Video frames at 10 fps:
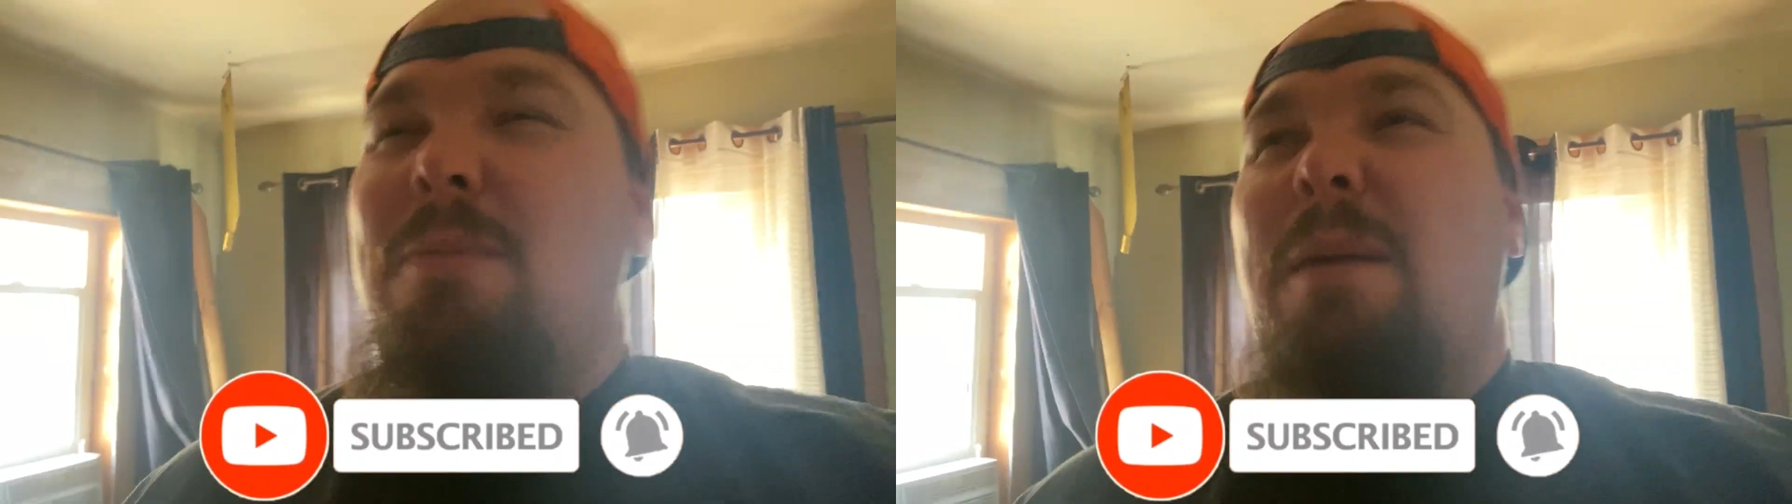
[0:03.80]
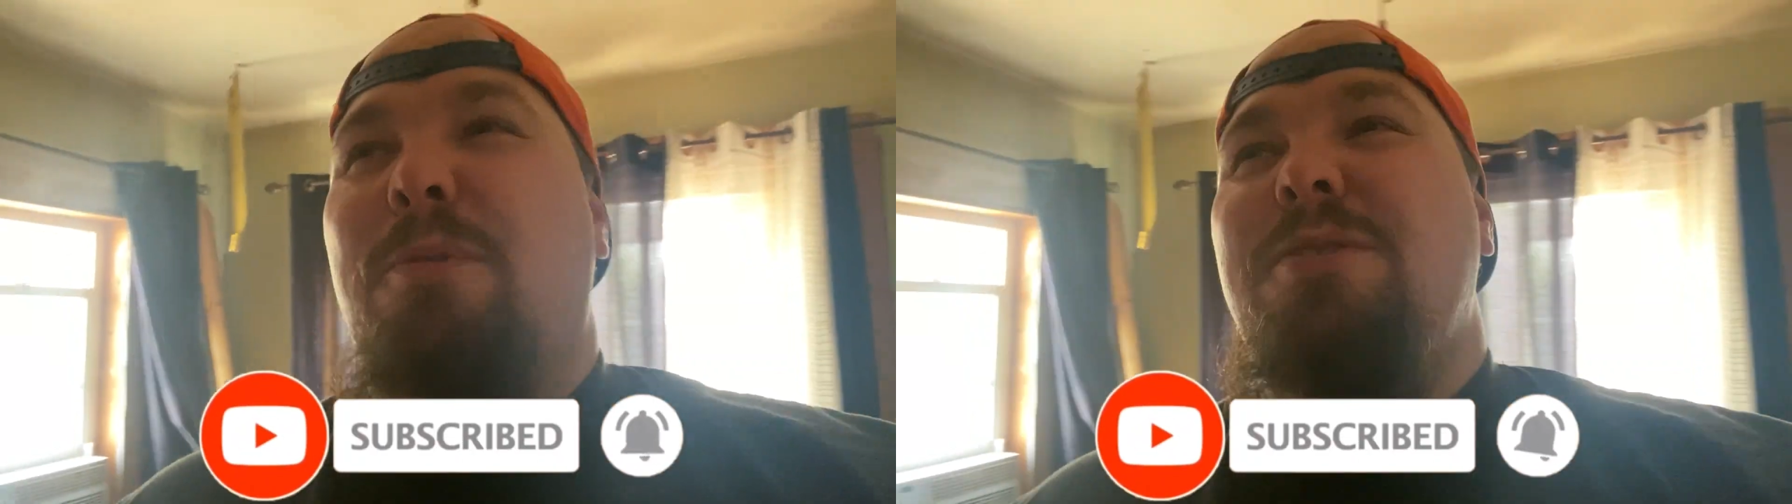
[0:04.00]

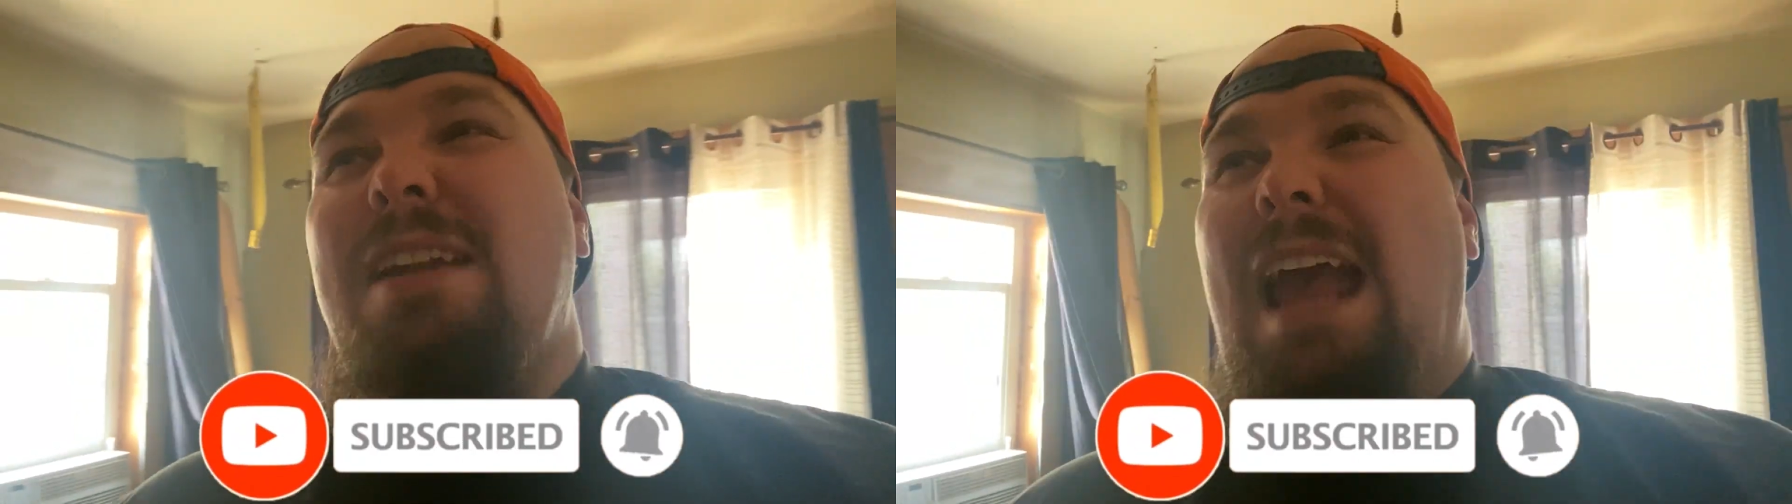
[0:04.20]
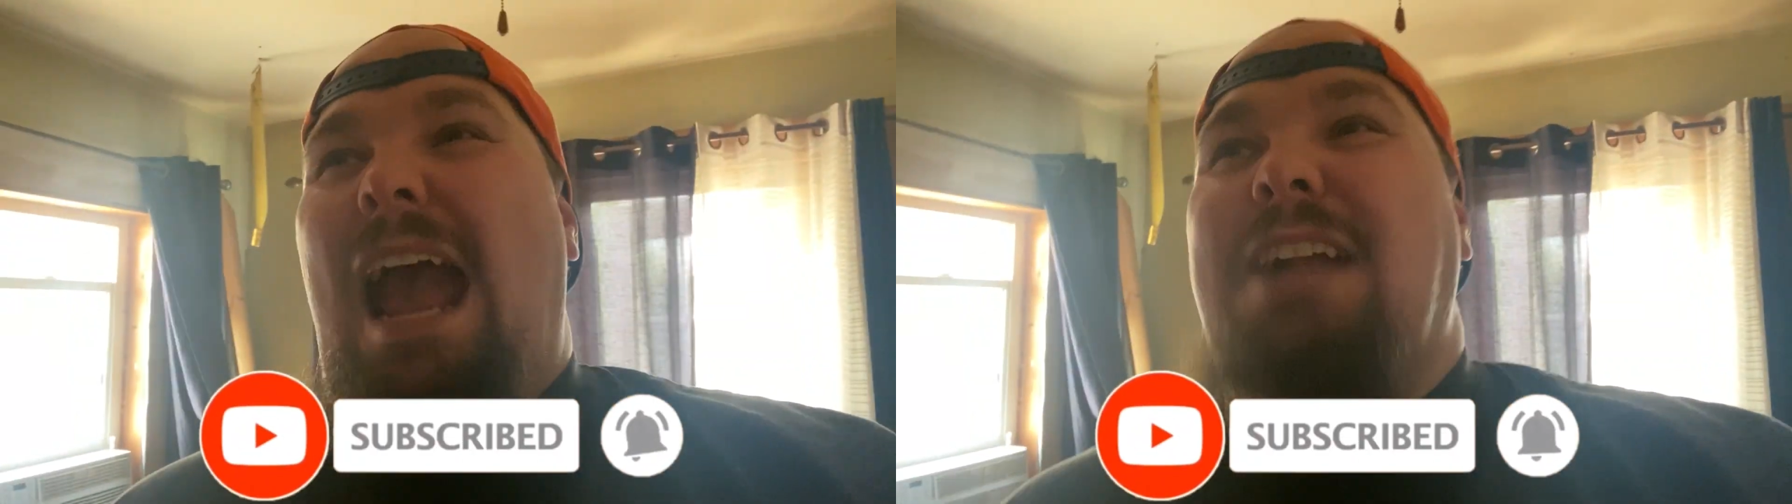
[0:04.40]
on, bro. You
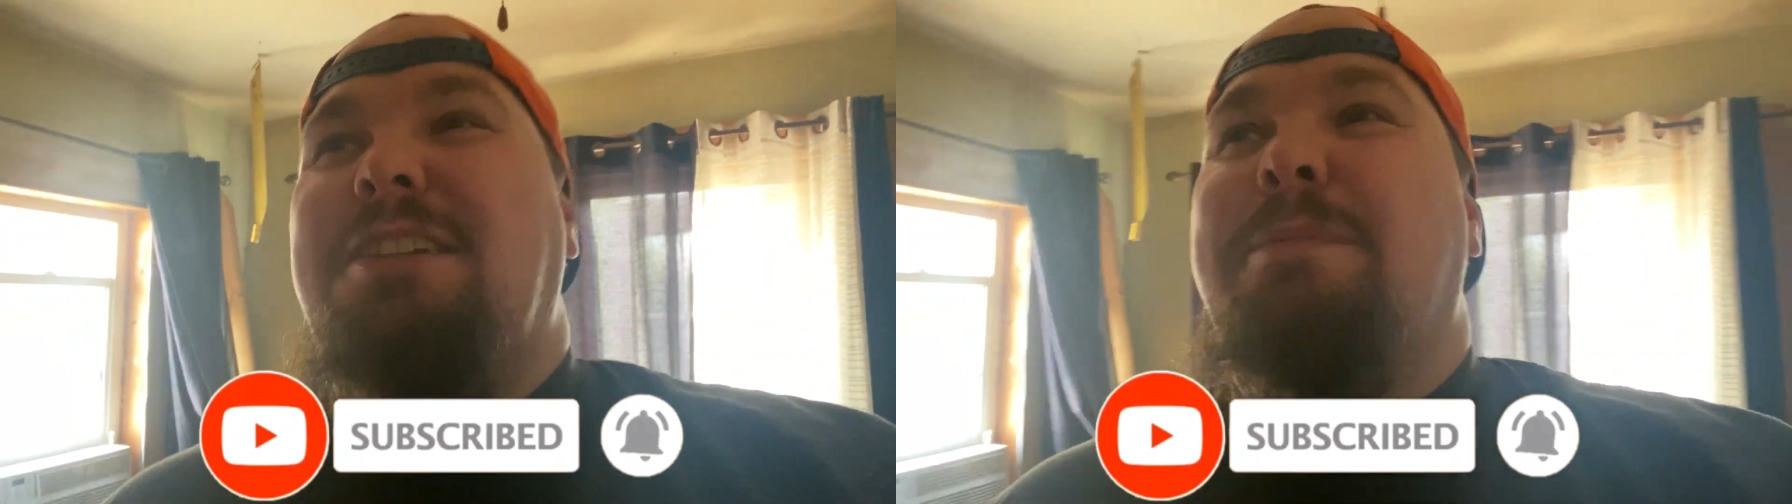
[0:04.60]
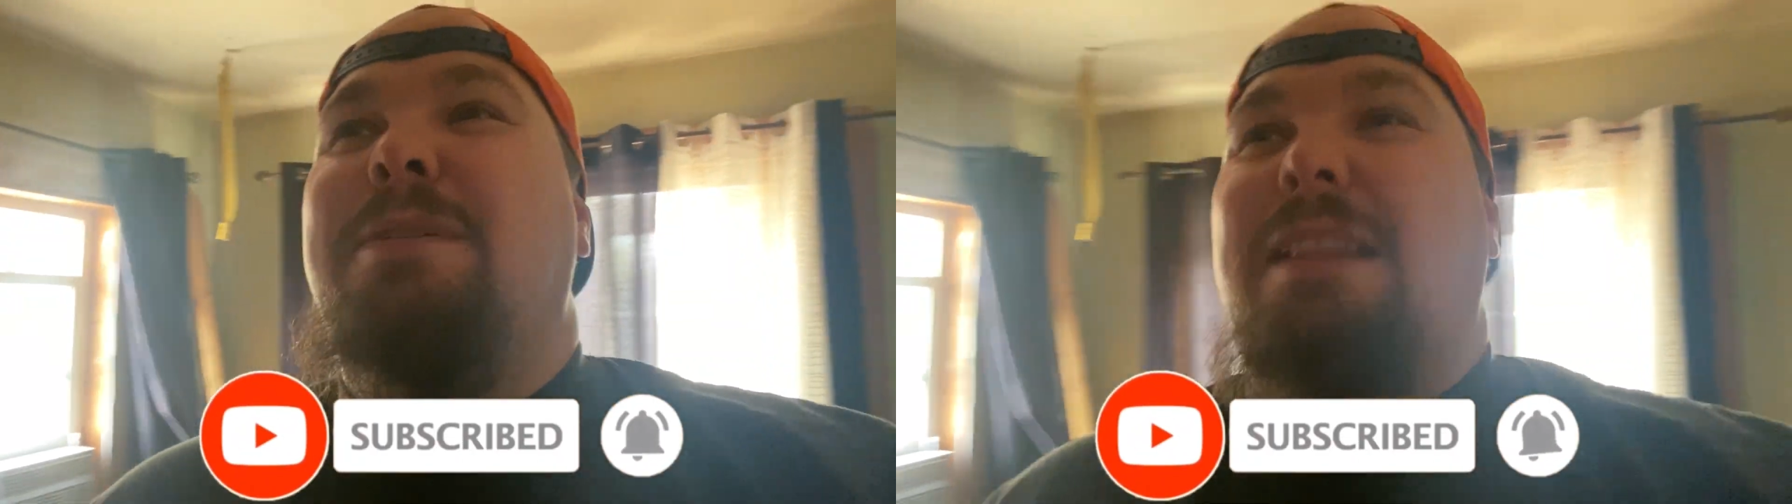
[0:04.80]
can
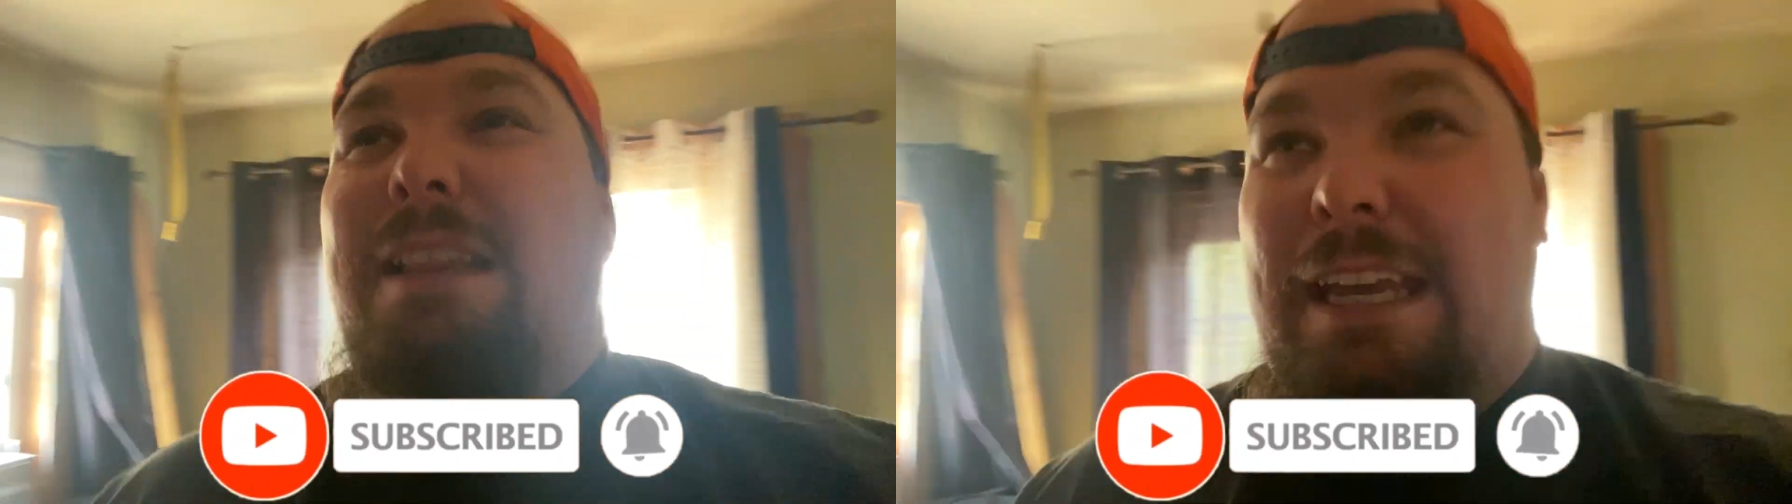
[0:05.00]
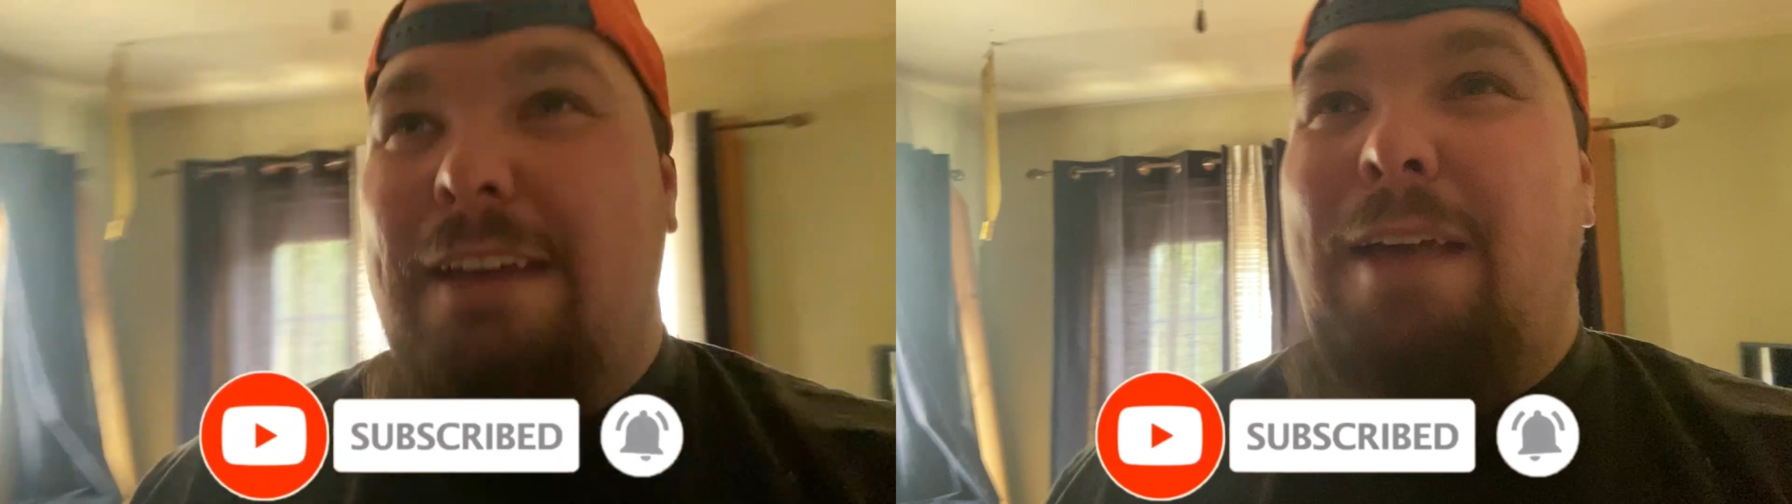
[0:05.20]
actually
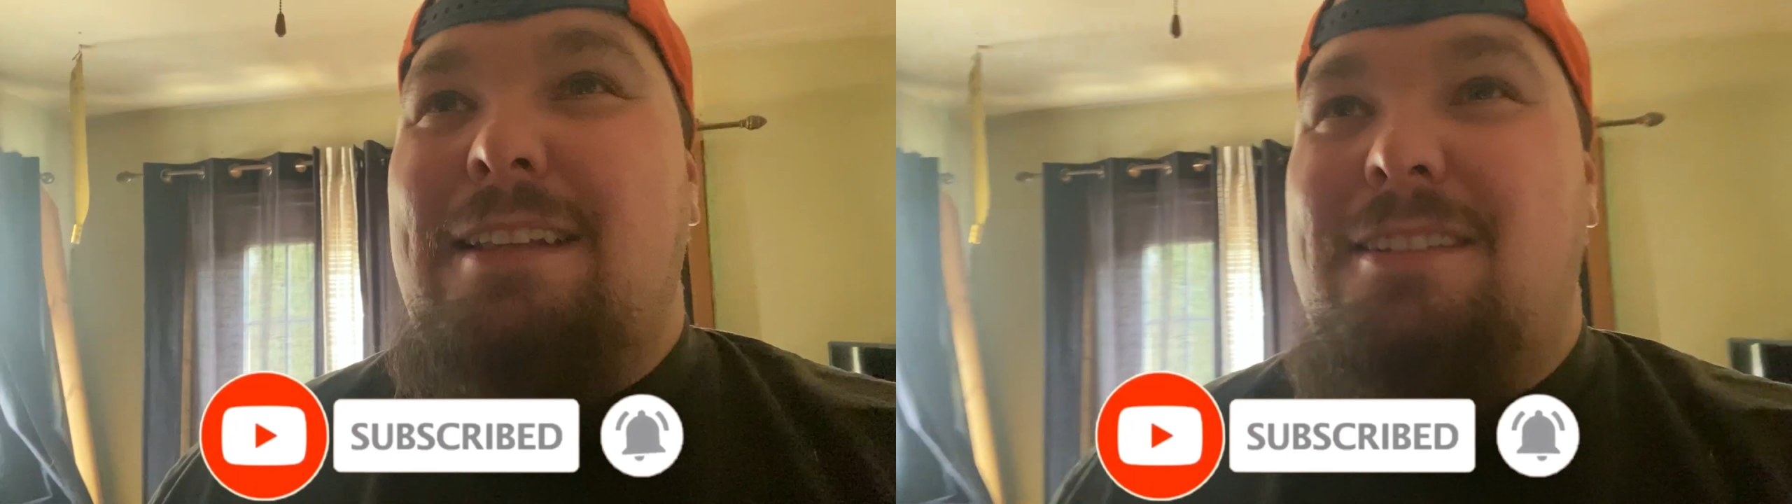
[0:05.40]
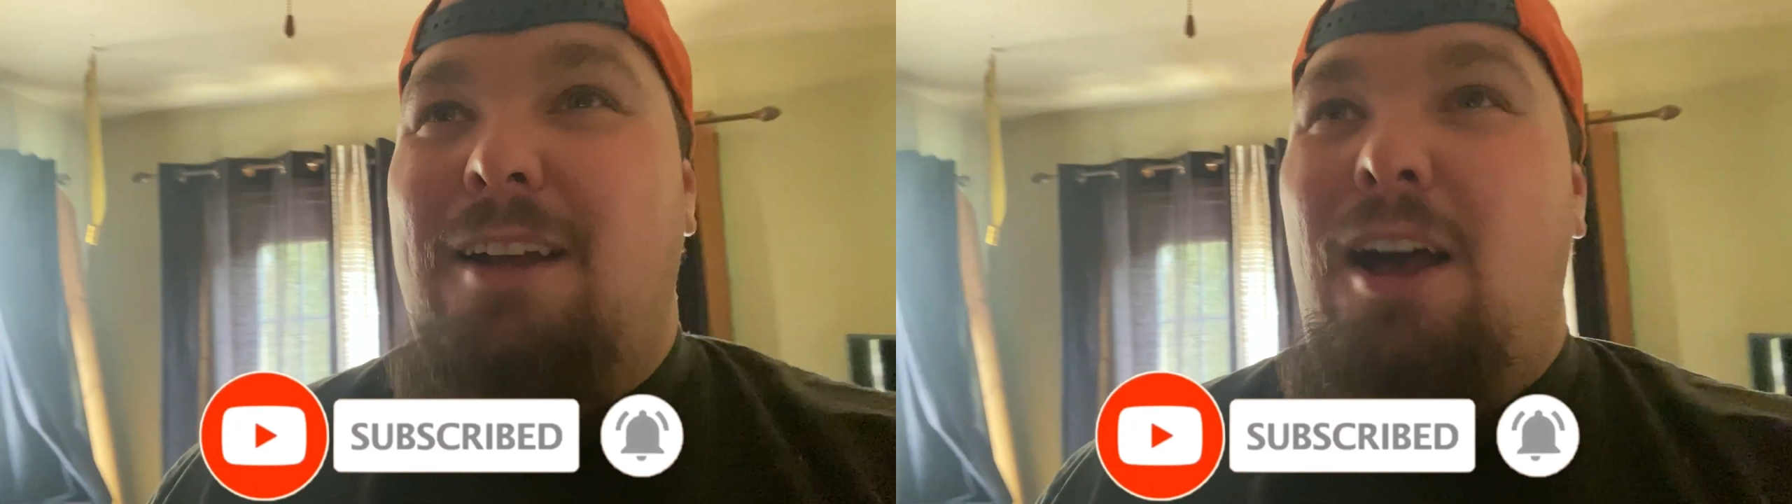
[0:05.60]
believe
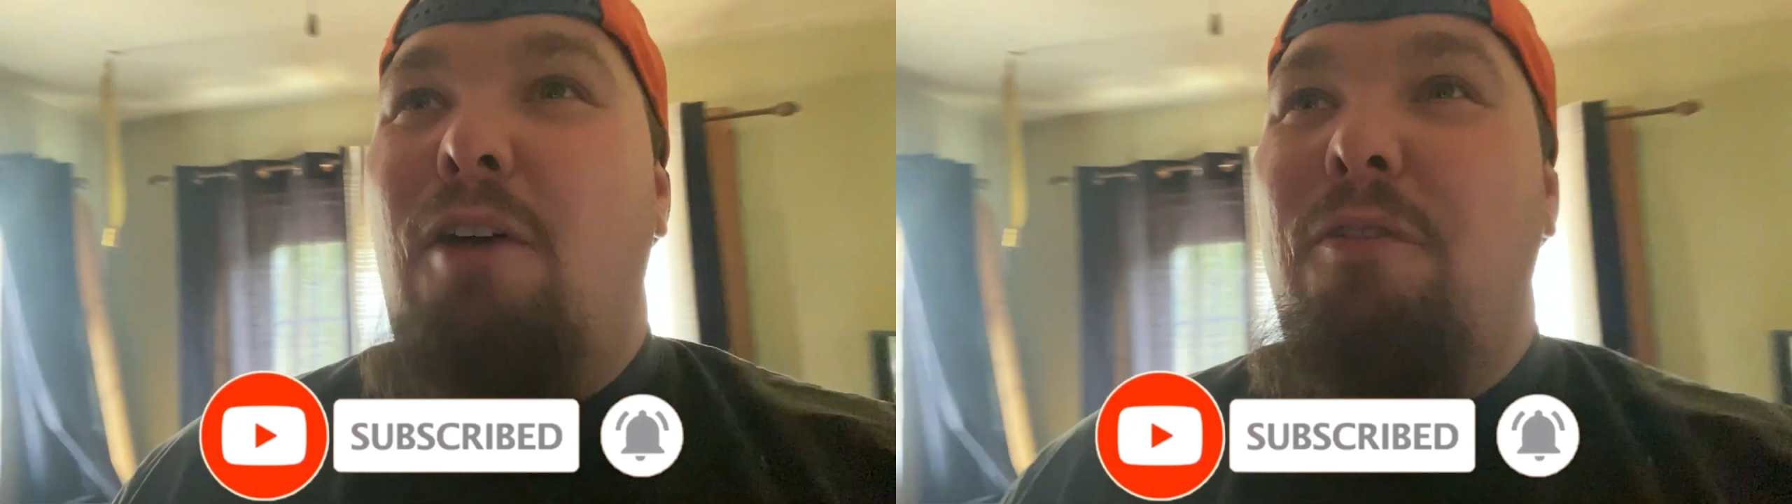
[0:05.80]
that stuff.